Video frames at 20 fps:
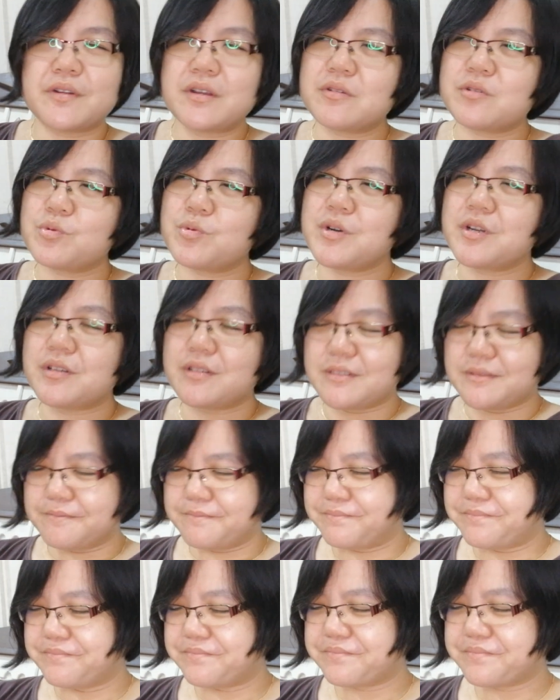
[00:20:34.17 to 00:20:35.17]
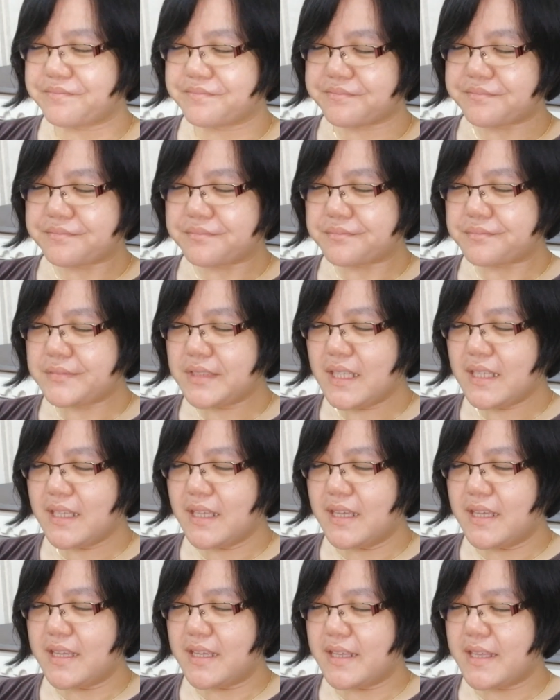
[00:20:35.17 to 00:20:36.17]
around the world.
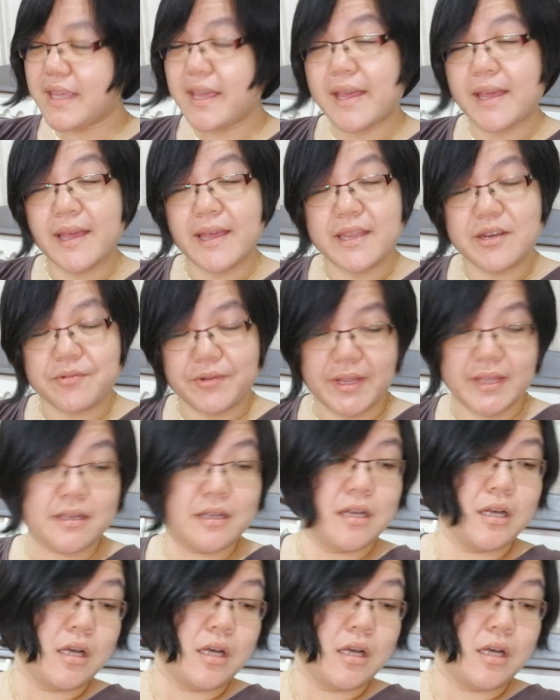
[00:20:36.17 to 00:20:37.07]
Yeah, anyway.